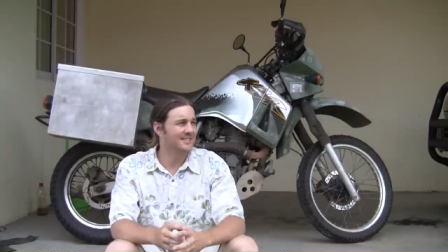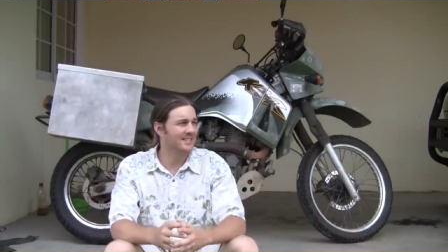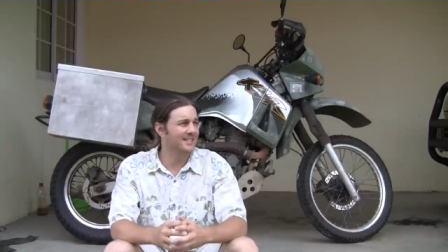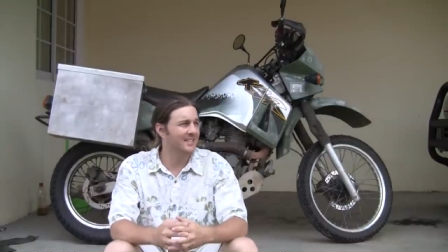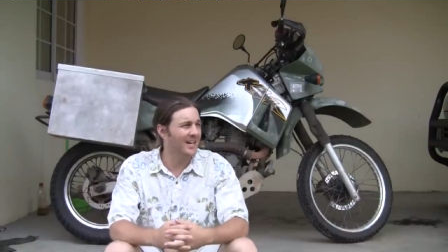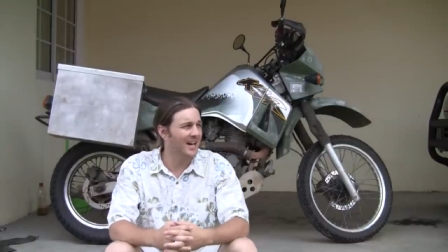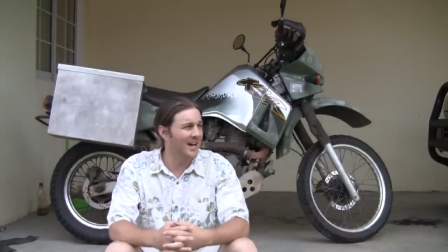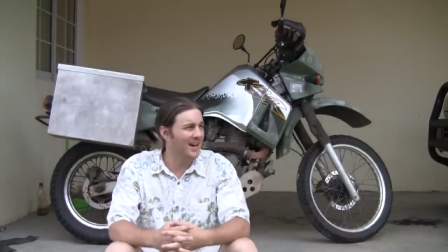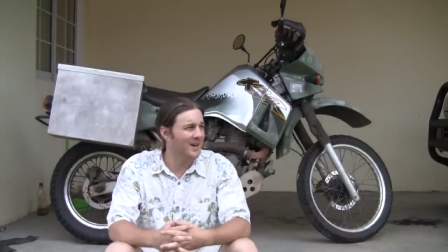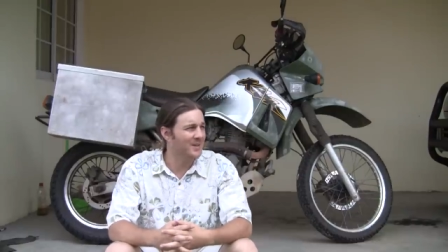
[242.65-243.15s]

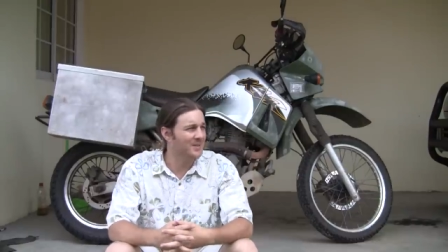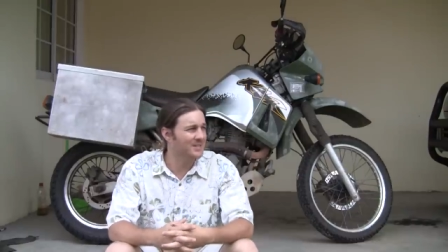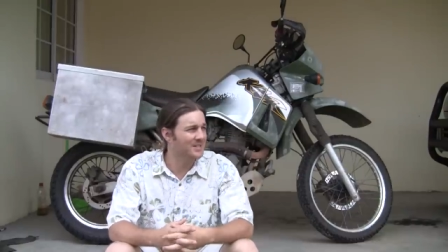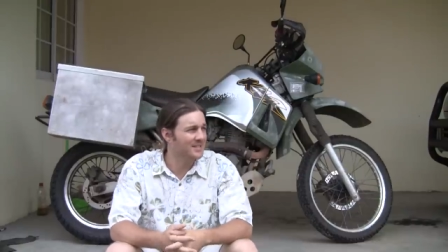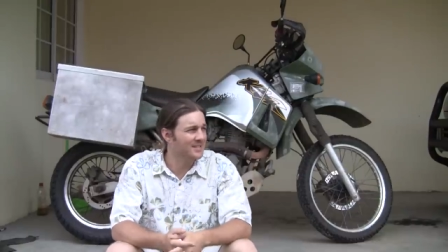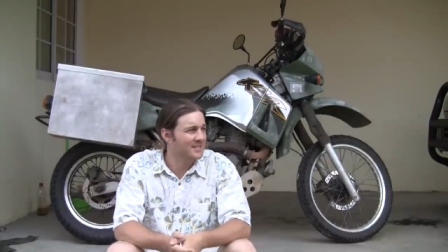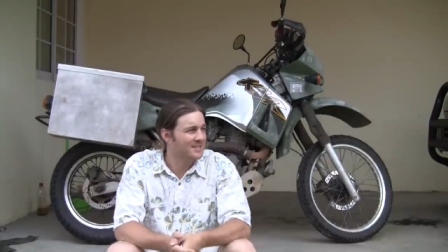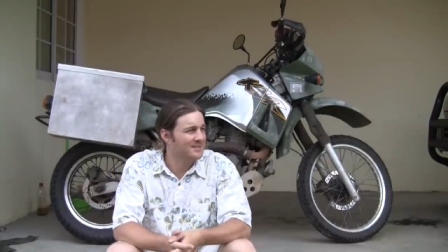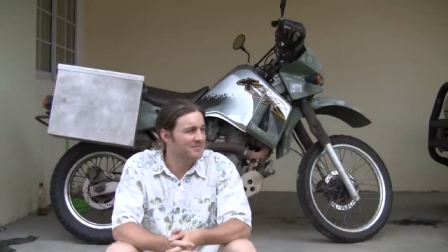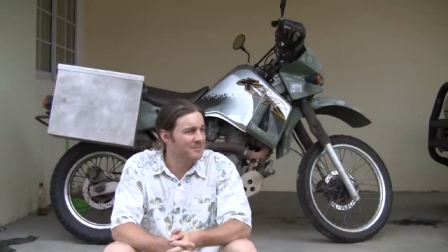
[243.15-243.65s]
clouds
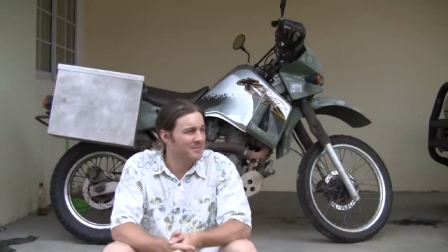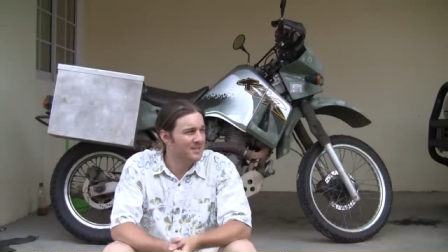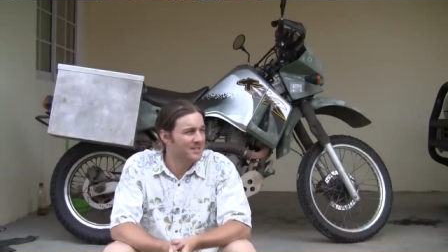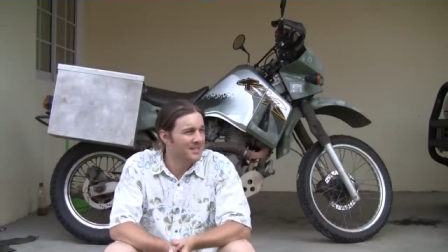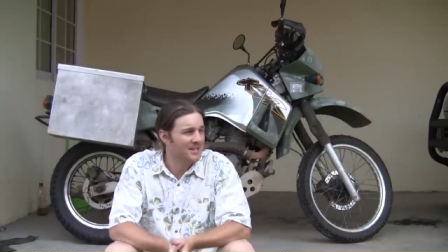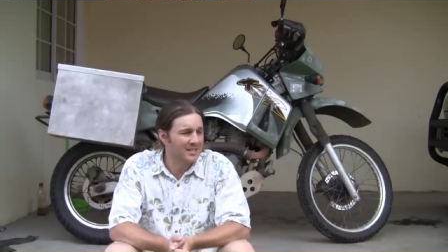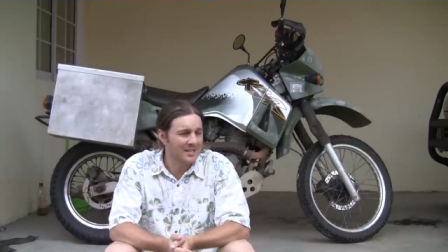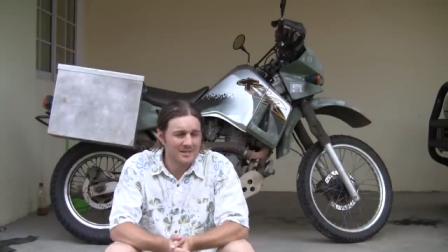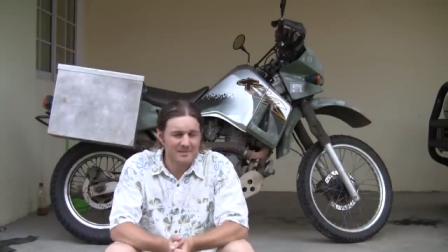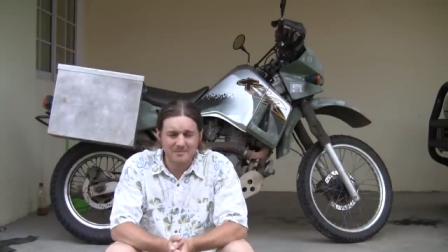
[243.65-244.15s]
and
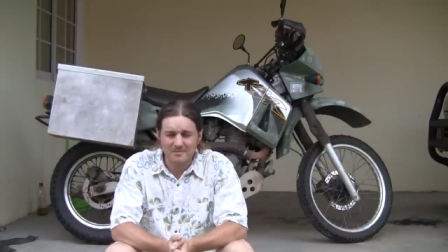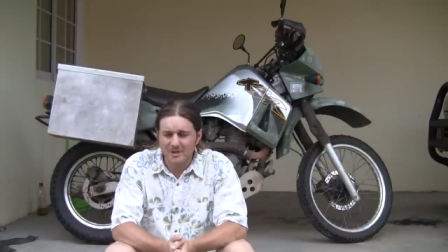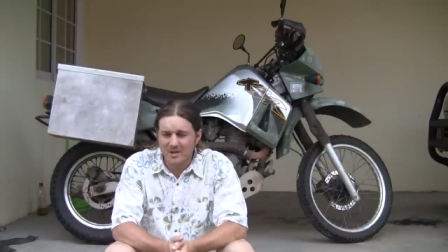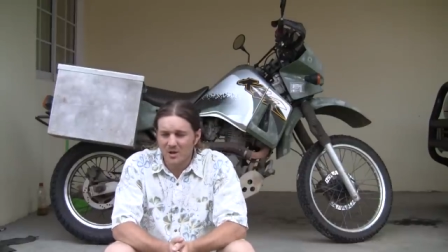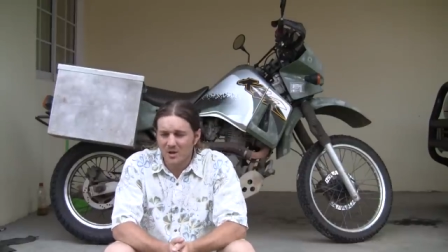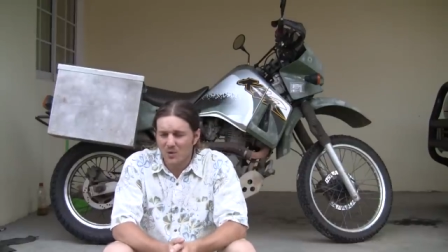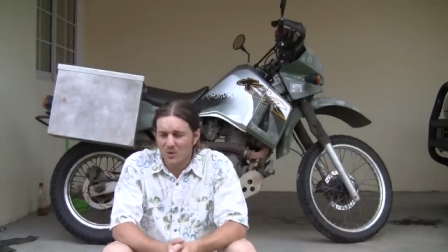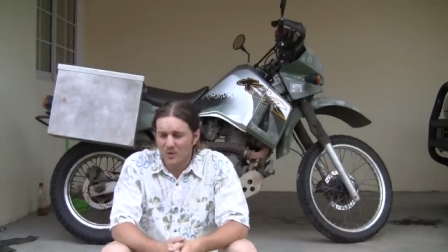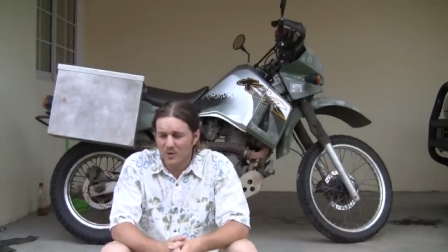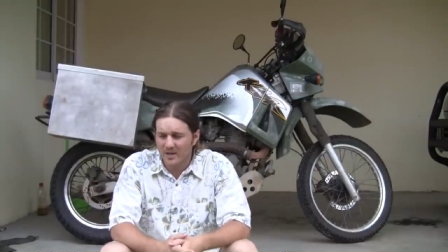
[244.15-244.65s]
telling them to
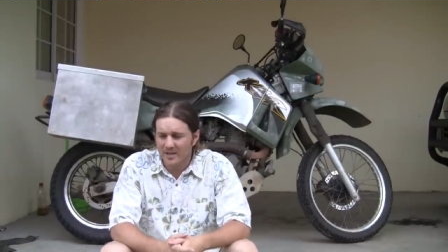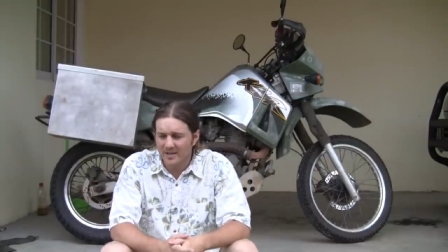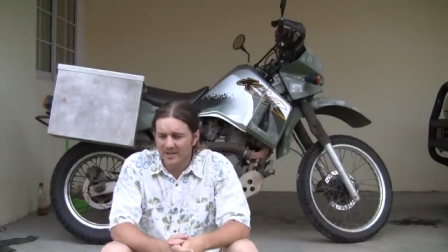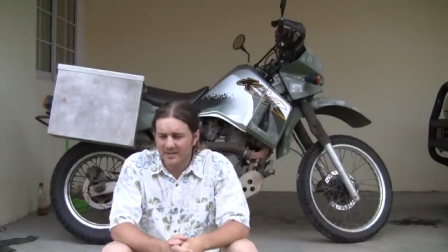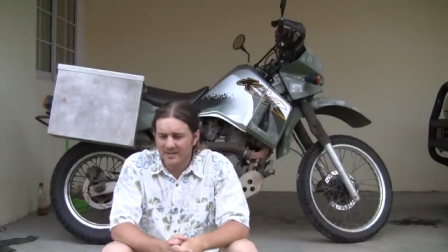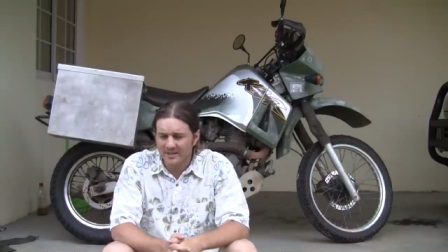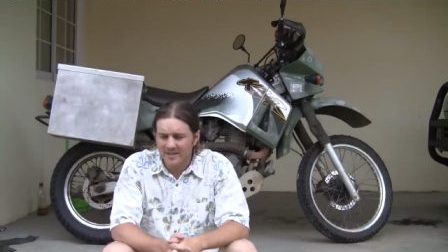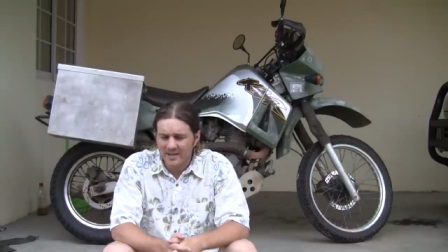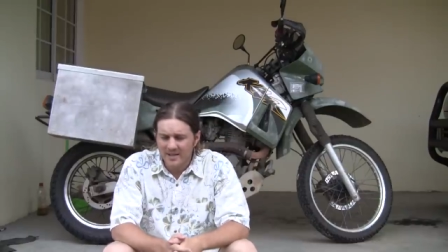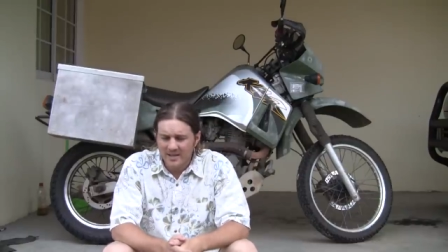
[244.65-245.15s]
go away,
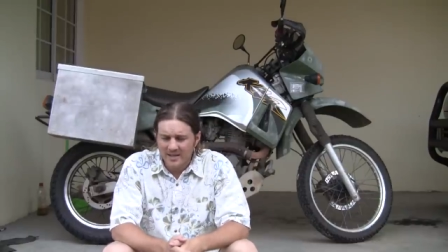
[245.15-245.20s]
and